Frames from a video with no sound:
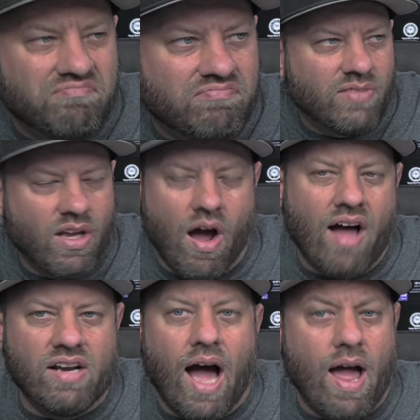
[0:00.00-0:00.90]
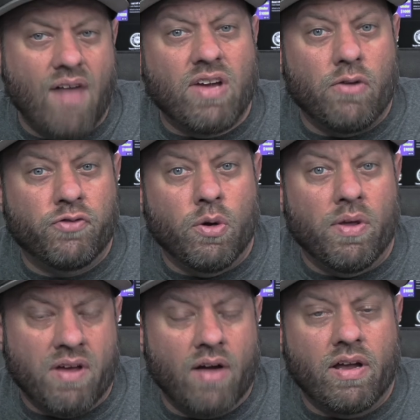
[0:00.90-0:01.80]
you know, I, have got a few
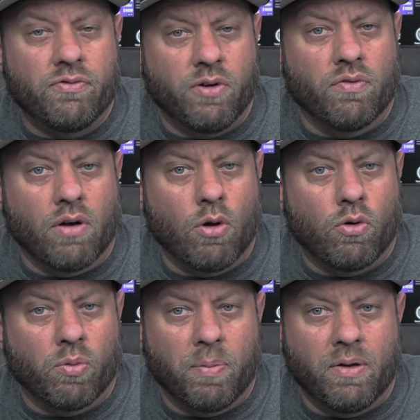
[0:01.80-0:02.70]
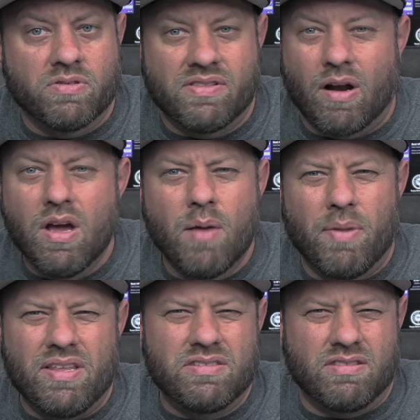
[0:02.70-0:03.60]
in there. I've got a few of our local repeaters in there,
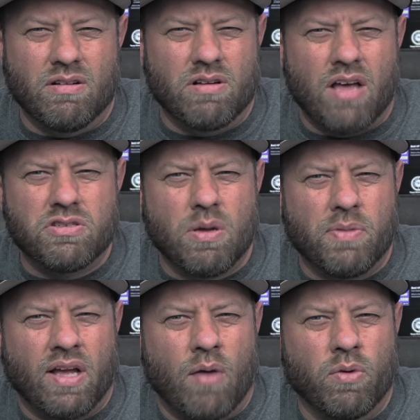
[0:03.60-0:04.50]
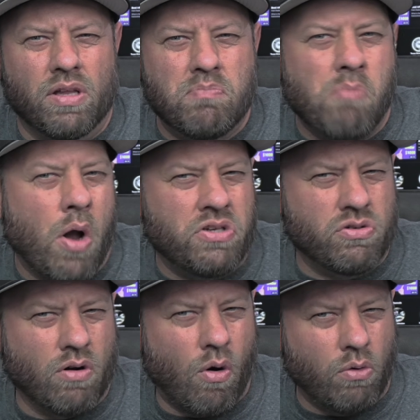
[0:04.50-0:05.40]
but it's, they're not something I really
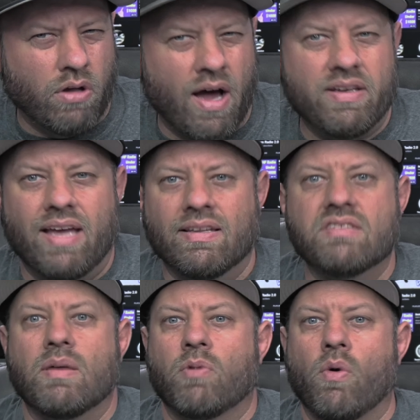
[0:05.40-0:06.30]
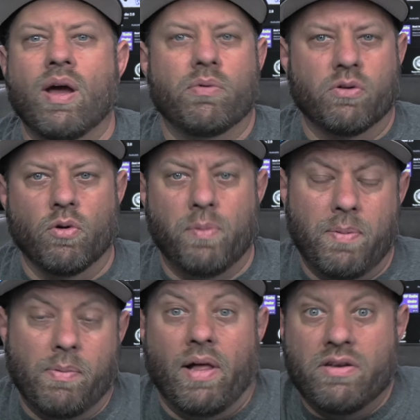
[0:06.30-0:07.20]
monitor a whole lot unless I'm going out with a group of
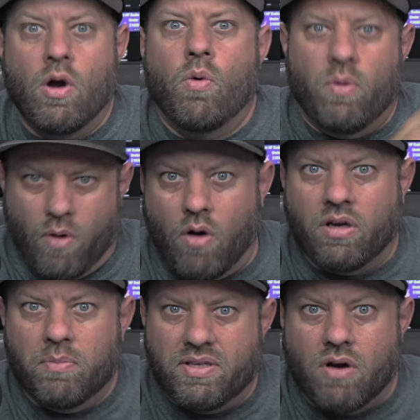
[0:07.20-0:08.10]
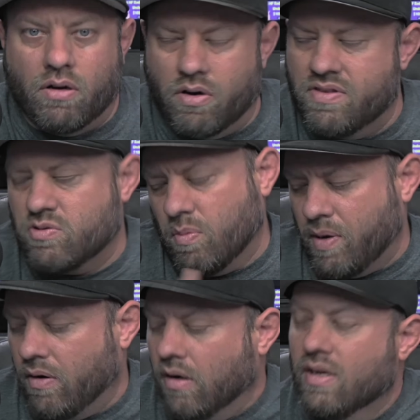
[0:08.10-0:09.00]
people I know we're all going to be talking on this
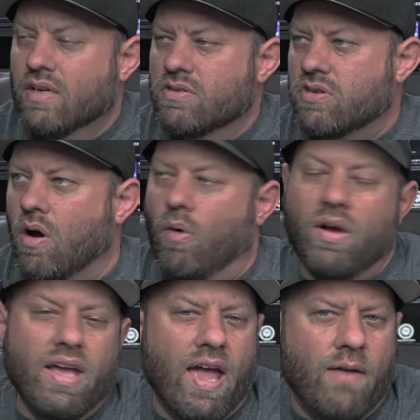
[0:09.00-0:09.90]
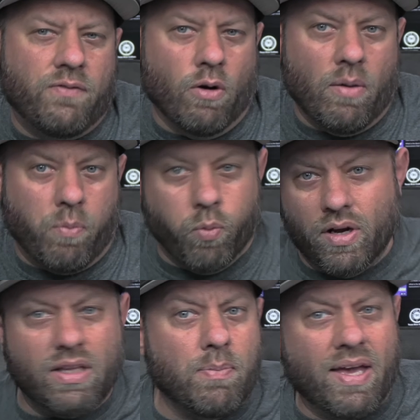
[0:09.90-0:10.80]
repeater. So if you're
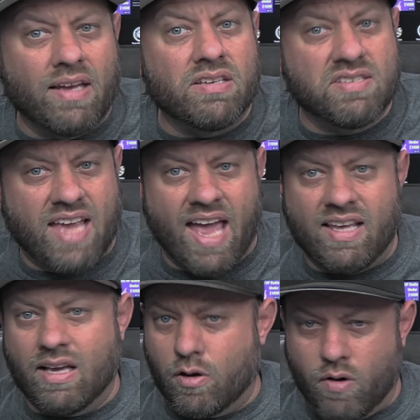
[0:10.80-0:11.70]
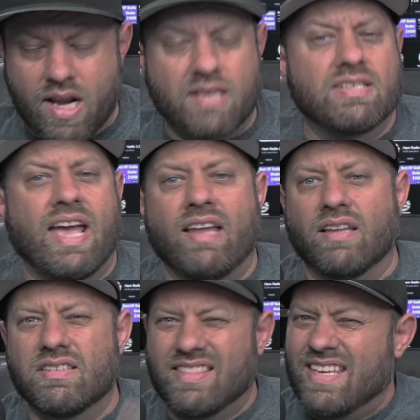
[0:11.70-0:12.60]
really big into scanning and creating scan
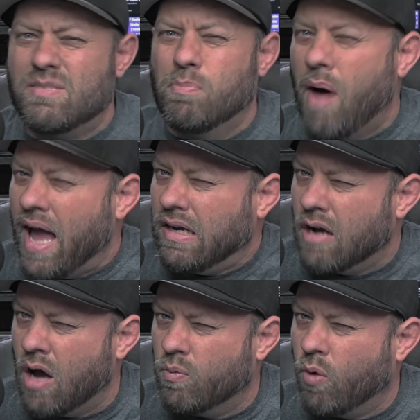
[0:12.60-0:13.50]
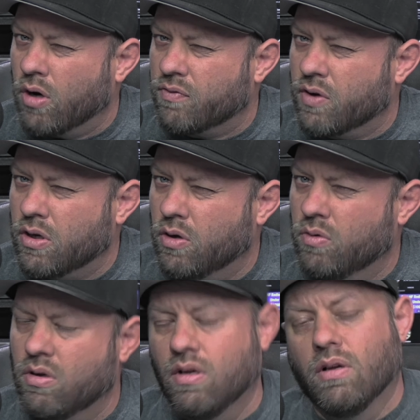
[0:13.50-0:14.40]
lists, this might not work for
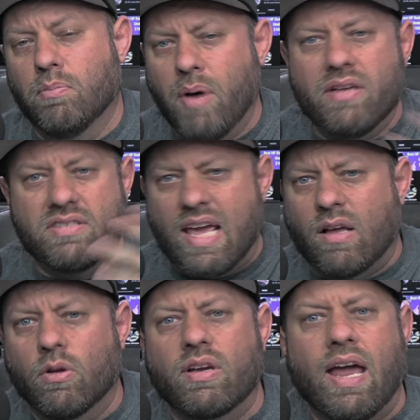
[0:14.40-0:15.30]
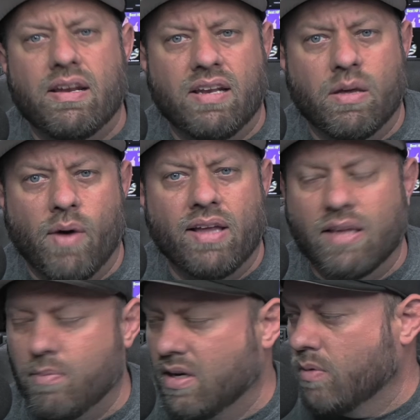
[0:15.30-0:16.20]
you, but take a look at it anyway and
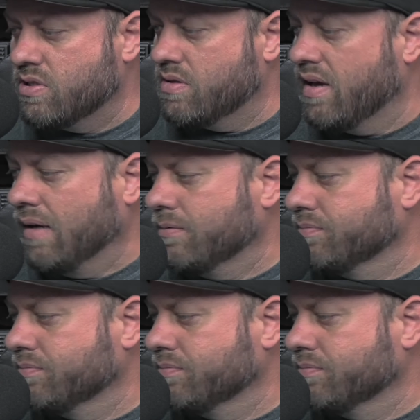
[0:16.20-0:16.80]
let me know what you think.